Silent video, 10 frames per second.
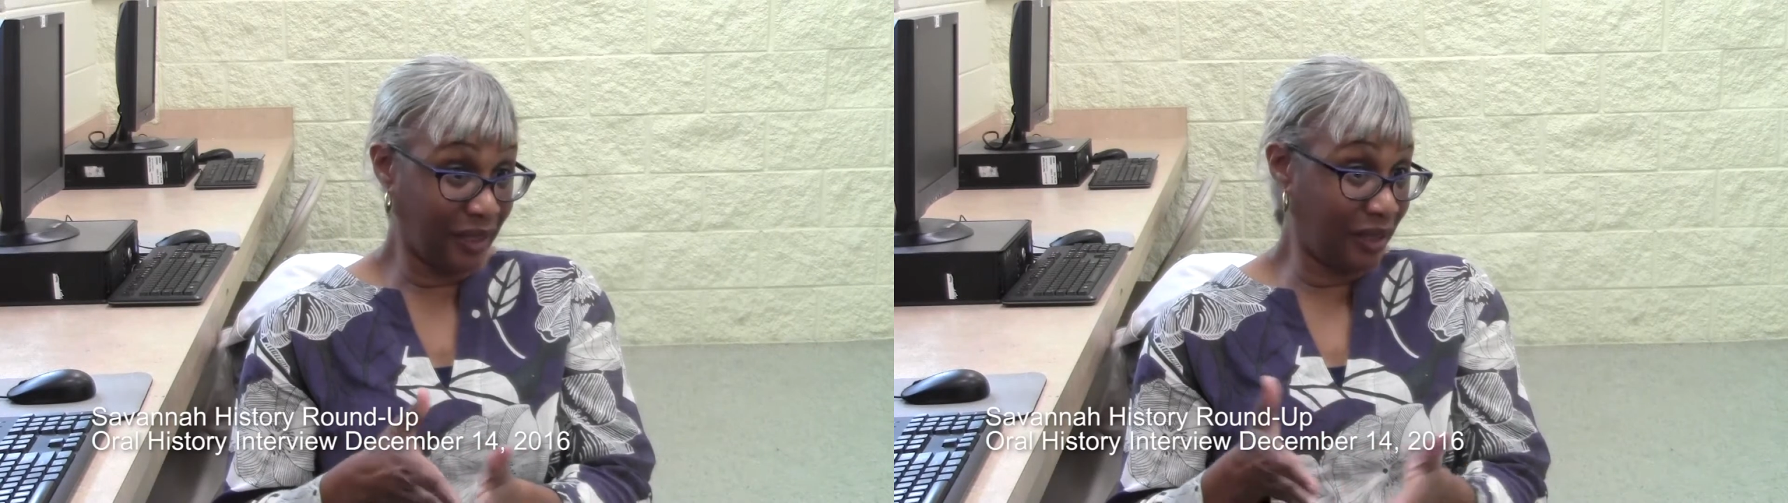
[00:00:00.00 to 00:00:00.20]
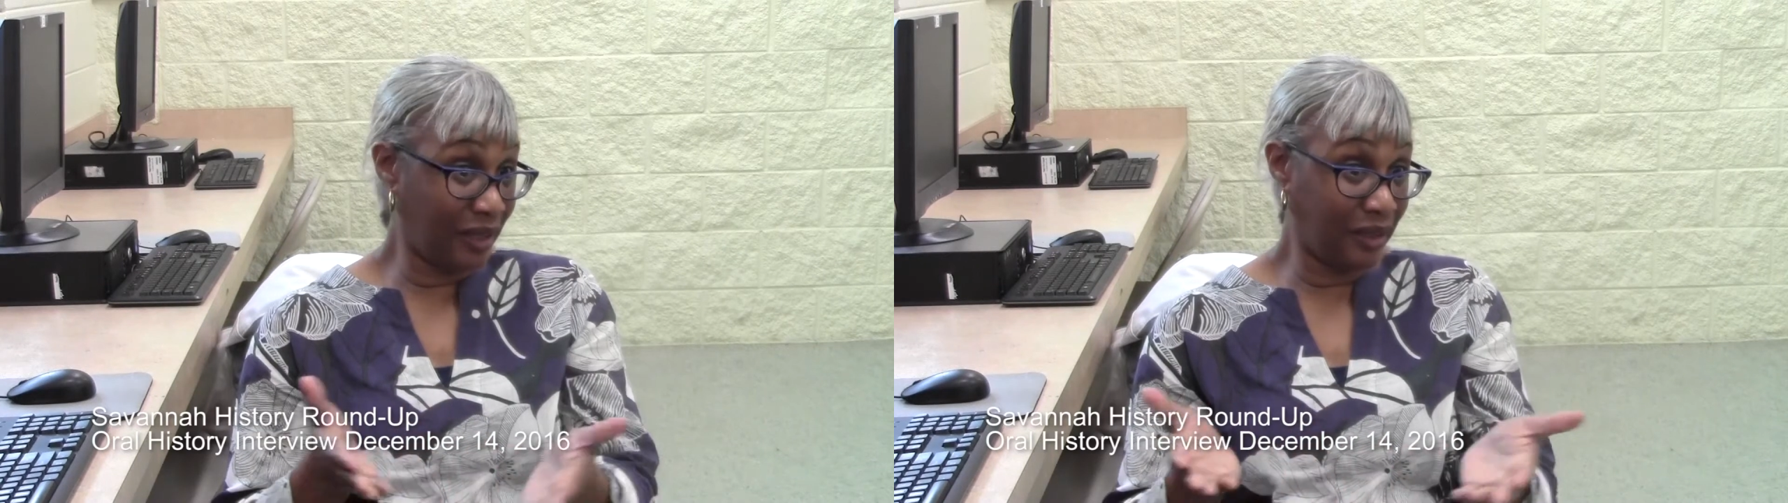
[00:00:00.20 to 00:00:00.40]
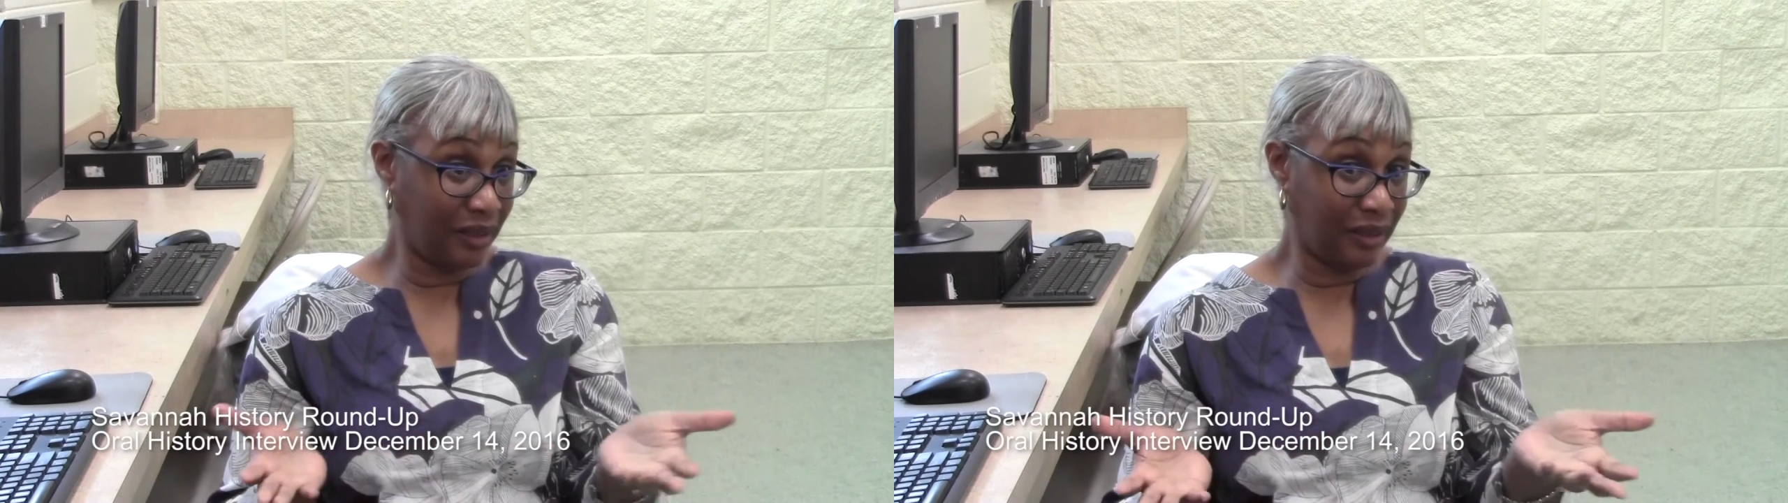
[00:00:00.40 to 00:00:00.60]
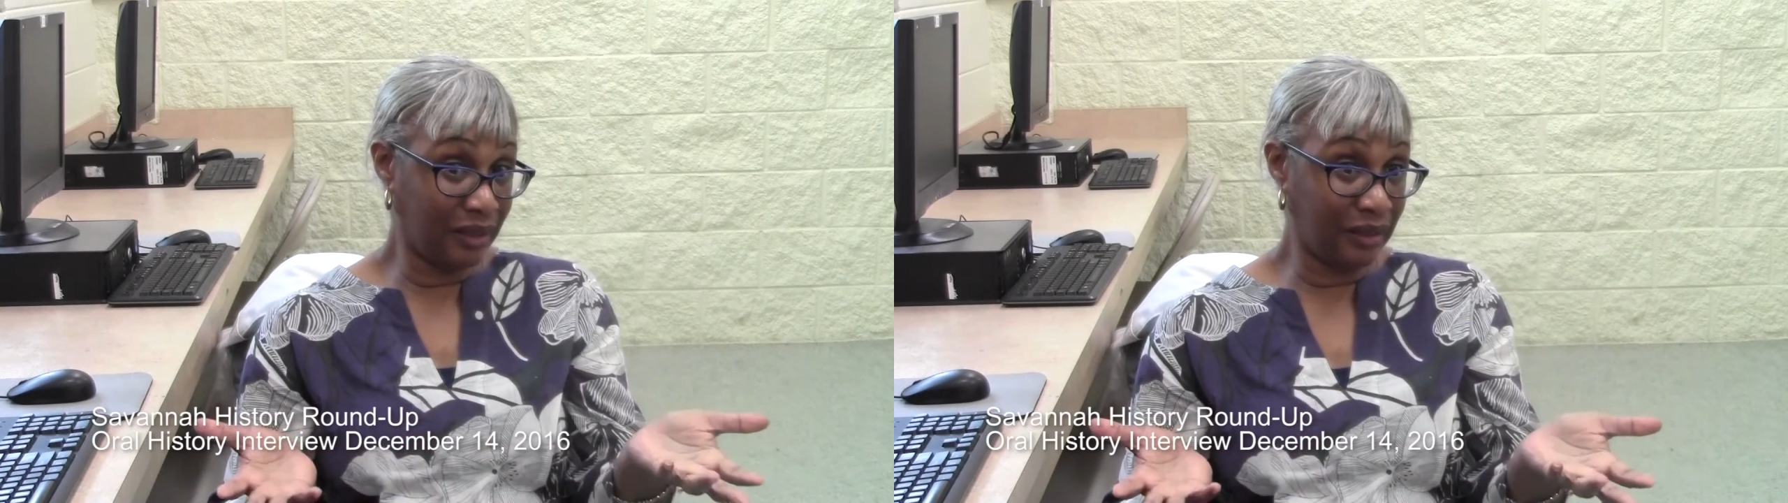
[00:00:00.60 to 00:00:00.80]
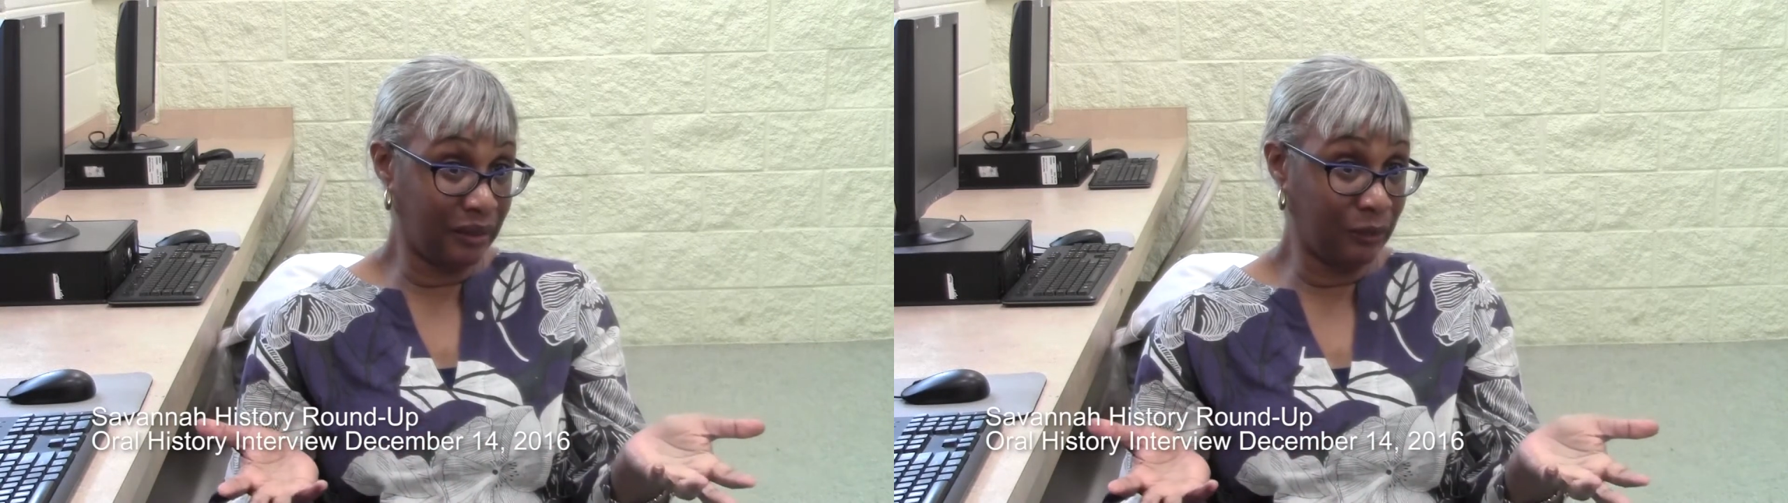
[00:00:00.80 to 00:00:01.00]
And
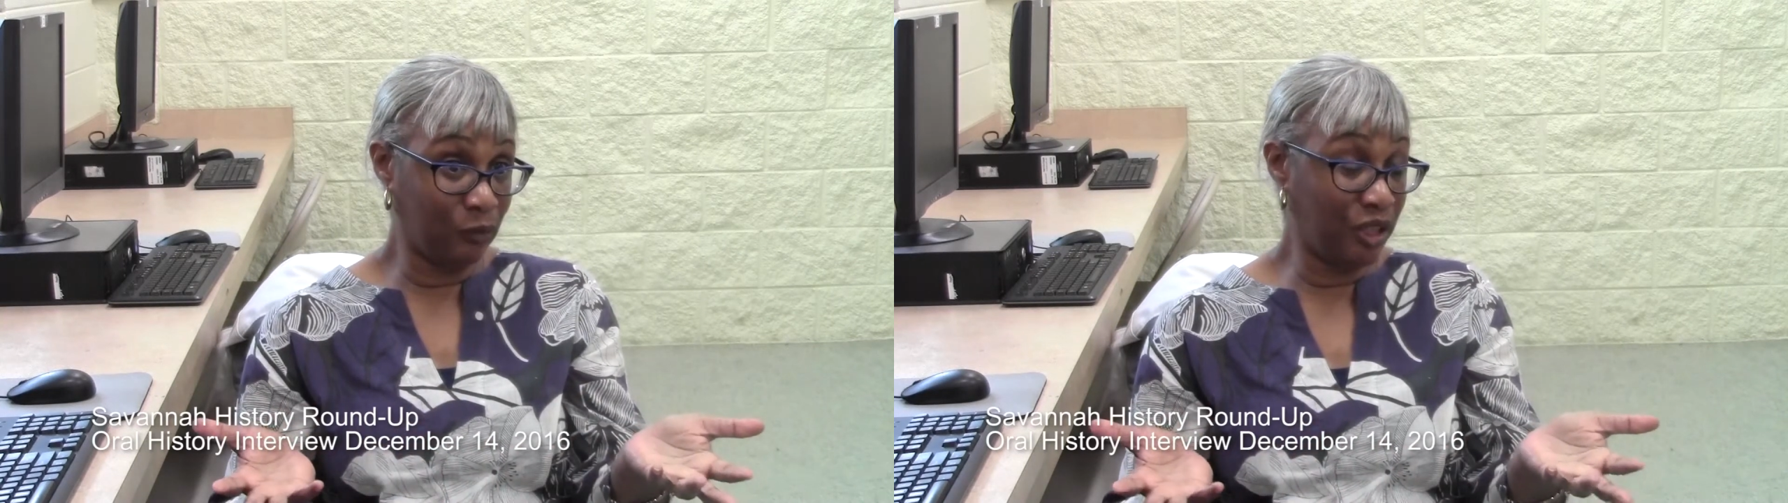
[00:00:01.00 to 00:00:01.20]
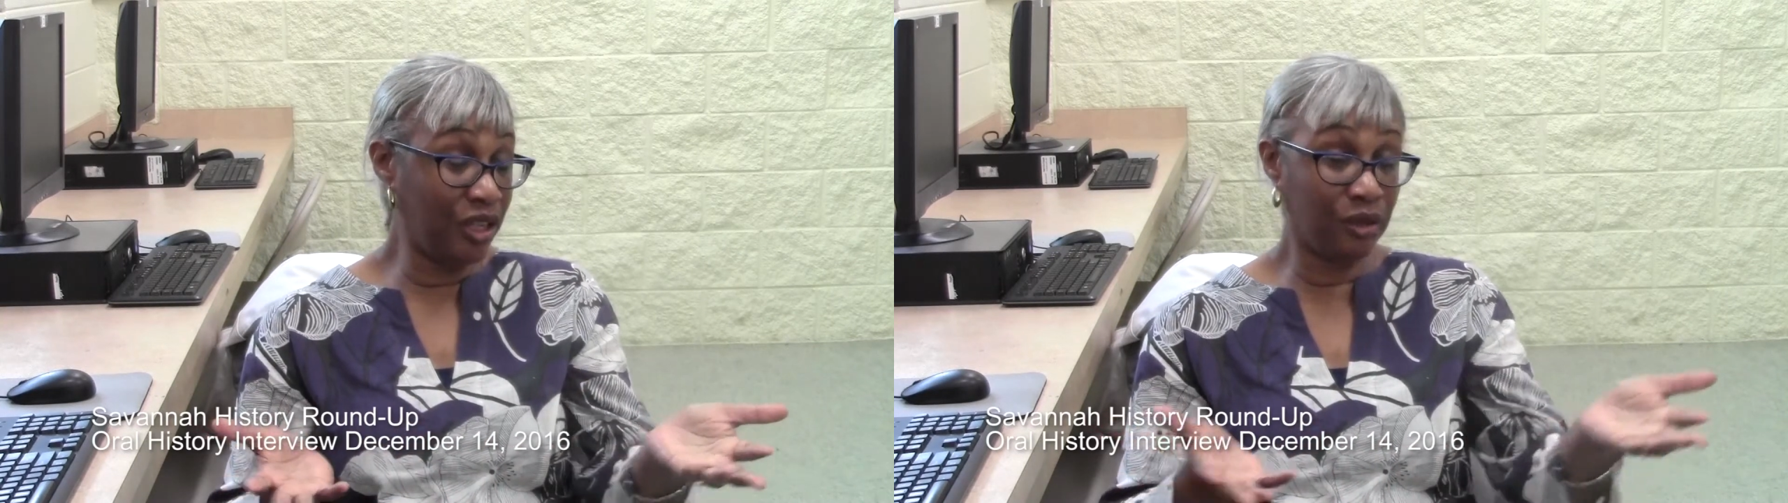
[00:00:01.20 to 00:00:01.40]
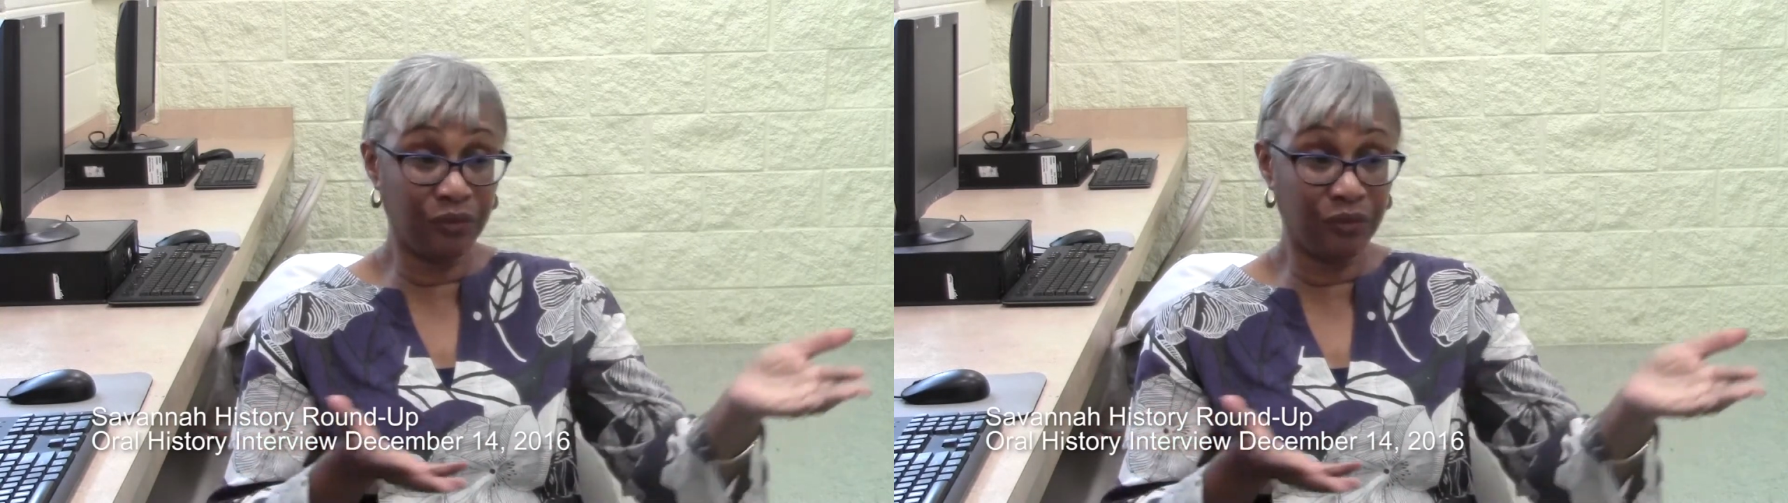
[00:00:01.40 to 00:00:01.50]
either